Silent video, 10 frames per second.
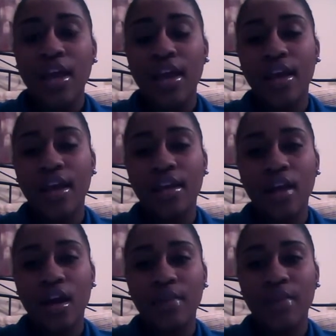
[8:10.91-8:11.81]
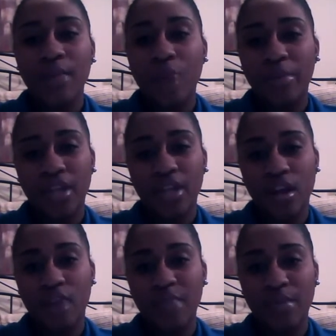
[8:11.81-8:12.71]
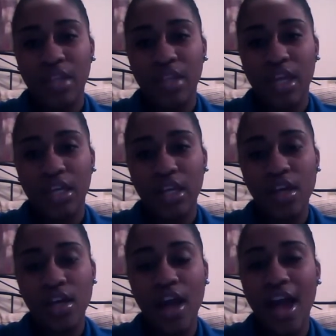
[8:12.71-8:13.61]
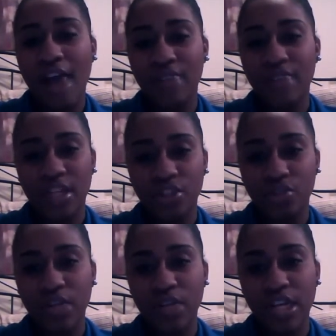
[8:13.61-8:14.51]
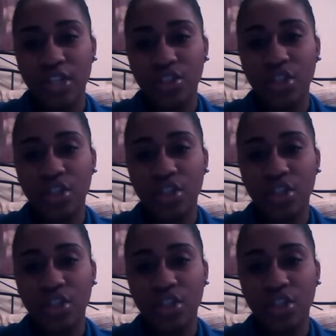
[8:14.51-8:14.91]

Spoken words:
and they probably cut off maybe like a ½ inch to an inch,